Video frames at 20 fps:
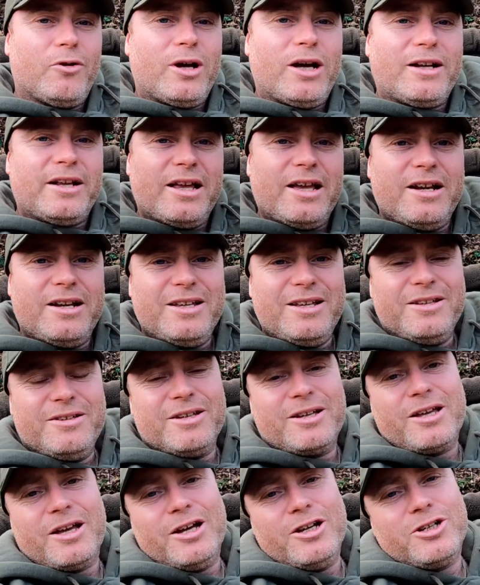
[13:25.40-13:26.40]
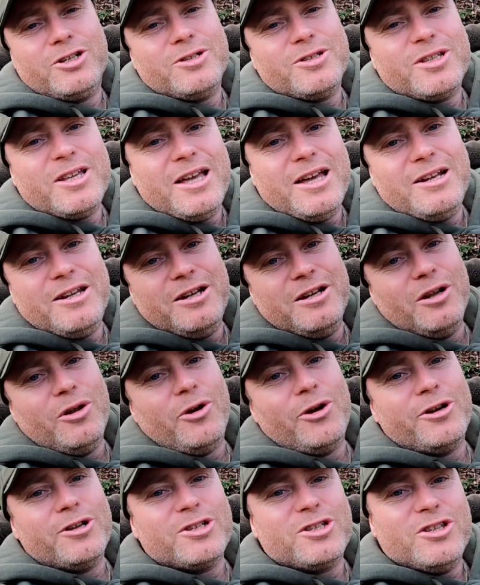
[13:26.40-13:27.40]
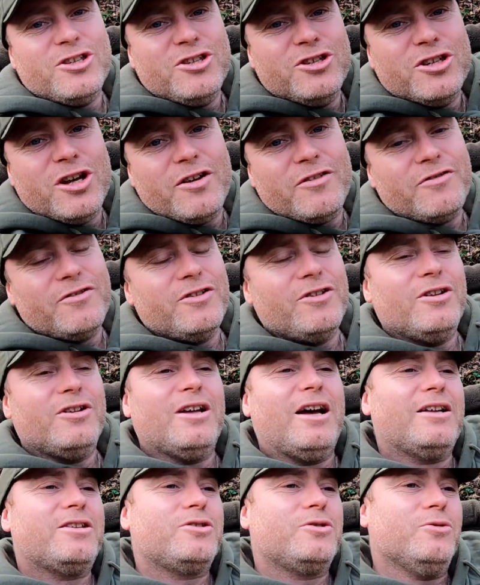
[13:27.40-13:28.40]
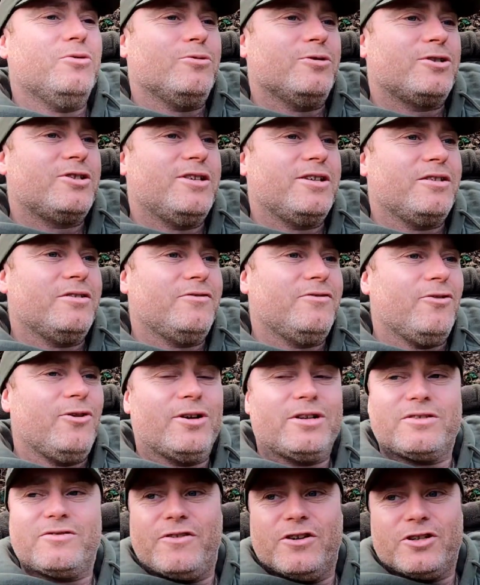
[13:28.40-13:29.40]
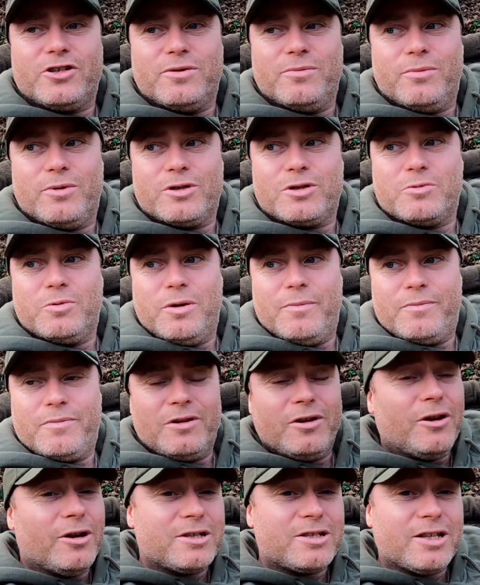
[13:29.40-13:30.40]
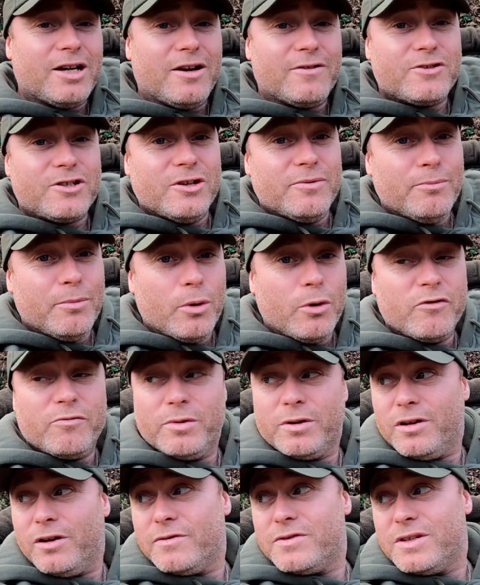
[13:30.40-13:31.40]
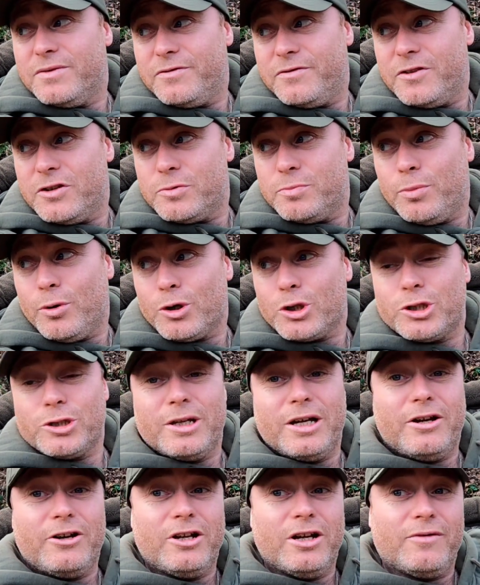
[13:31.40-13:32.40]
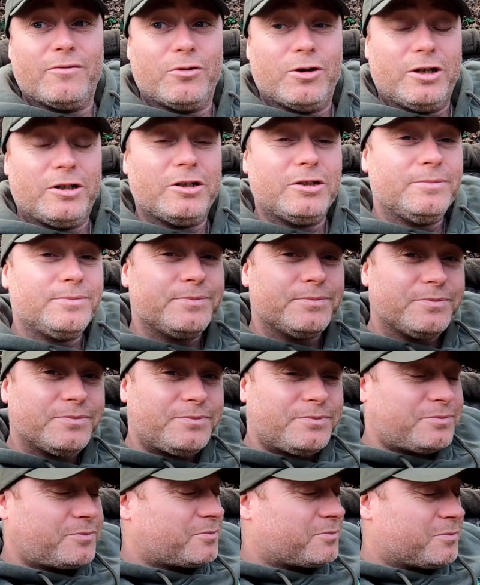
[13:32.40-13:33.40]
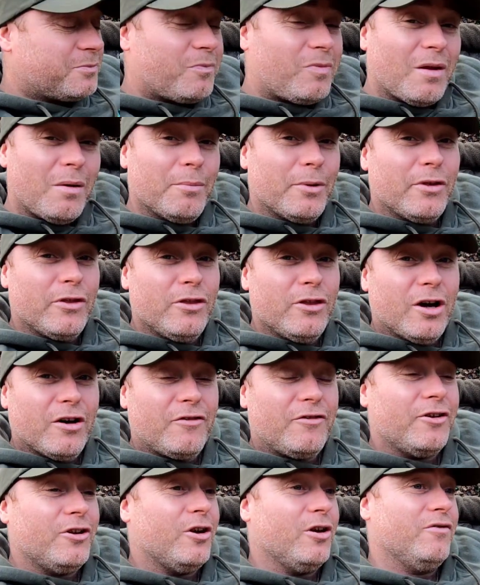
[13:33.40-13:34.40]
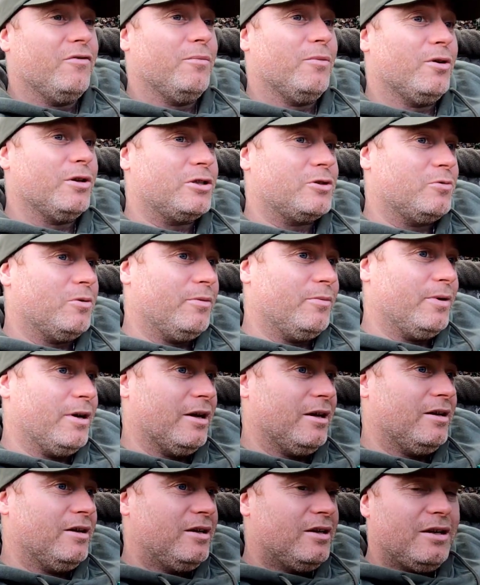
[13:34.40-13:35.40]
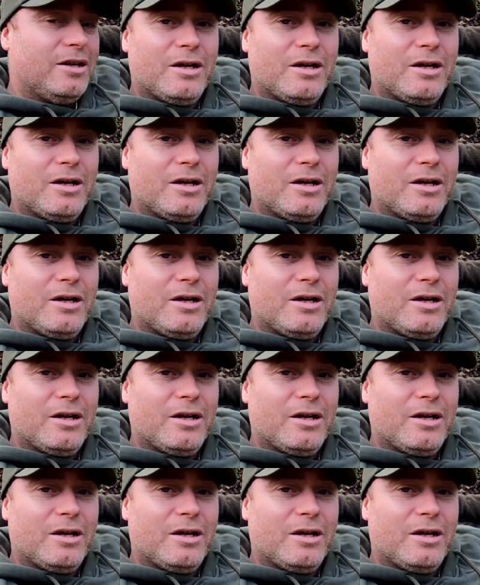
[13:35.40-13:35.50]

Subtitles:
I've not had any indications, any liners, nothing at all to signify there's fish in my swim. Like I say, I've seen movement, I've seen fish boshing down the other end, but nothing over my swim yet.